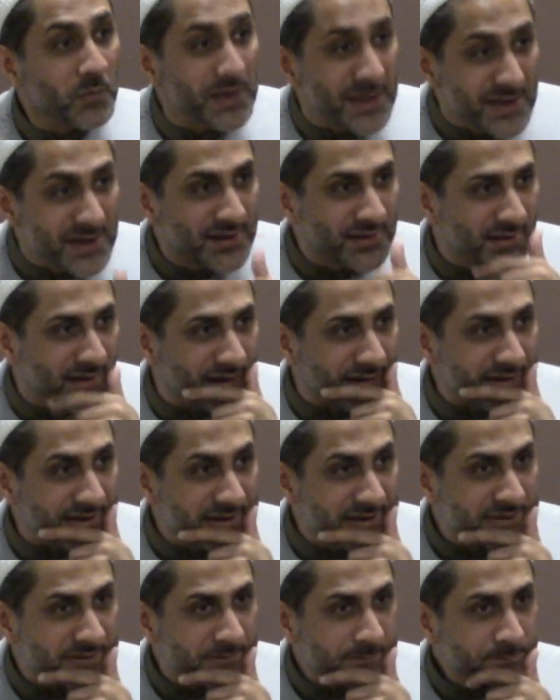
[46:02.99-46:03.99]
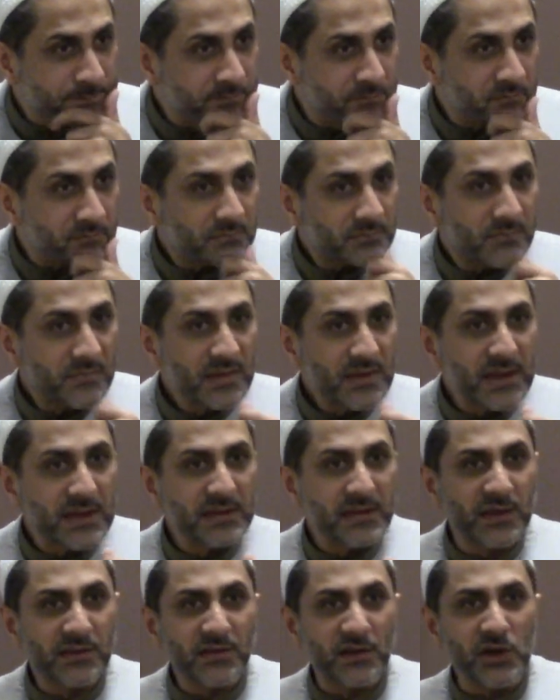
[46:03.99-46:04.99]
being there is
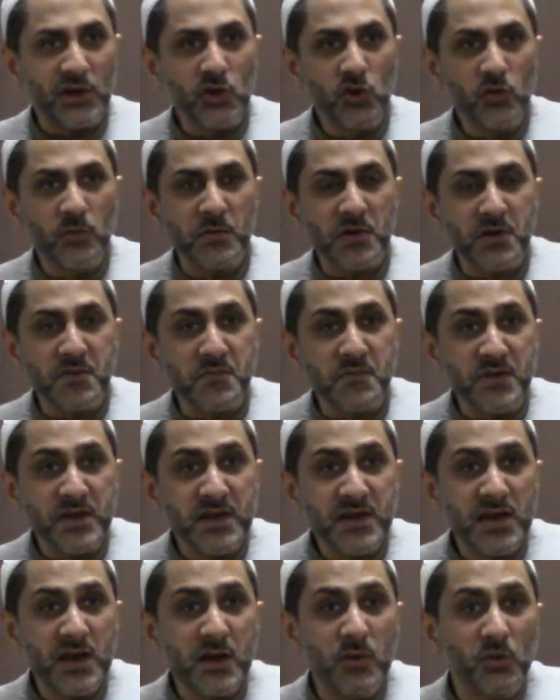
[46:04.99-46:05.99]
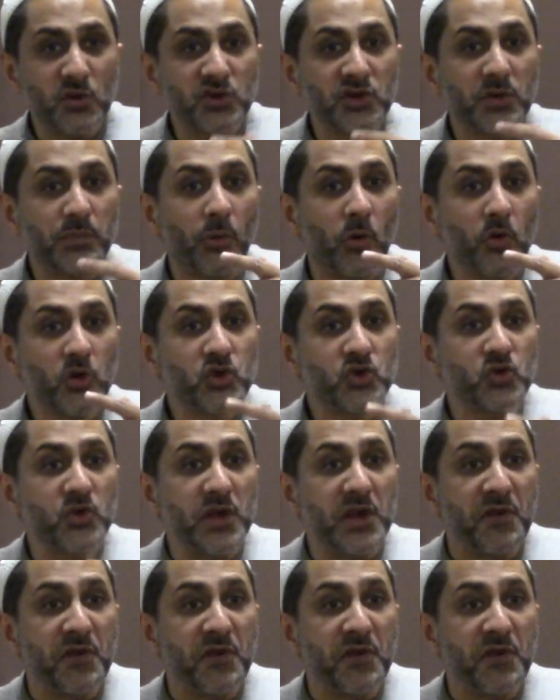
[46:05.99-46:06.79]
that the human being was supposed to